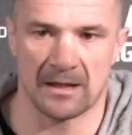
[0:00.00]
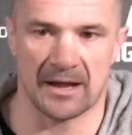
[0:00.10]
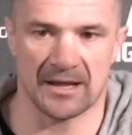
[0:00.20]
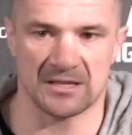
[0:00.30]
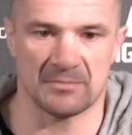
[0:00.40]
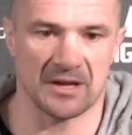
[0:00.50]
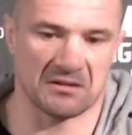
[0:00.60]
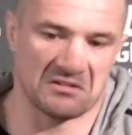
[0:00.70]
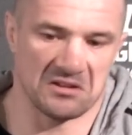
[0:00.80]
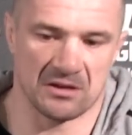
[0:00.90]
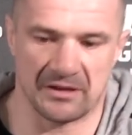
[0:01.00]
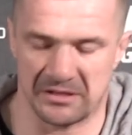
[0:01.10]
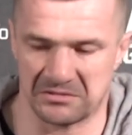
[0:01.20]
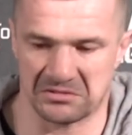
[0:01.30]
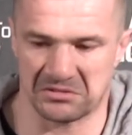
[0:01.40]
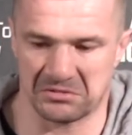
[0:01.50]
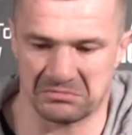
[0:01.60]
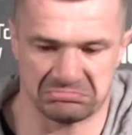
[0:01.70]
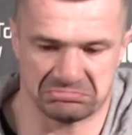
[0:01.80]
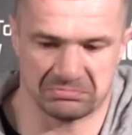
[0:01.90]
I had in my career, and
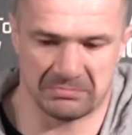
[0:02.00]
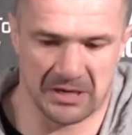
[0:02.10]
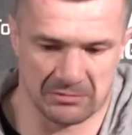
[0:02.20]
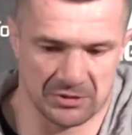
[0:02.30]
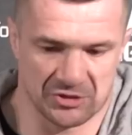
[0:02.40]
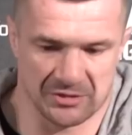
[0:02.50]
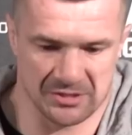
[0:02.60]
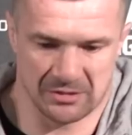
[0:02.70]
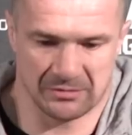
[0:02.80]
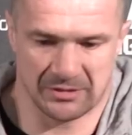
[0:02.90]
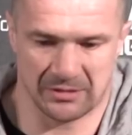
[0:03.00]
my condition is good,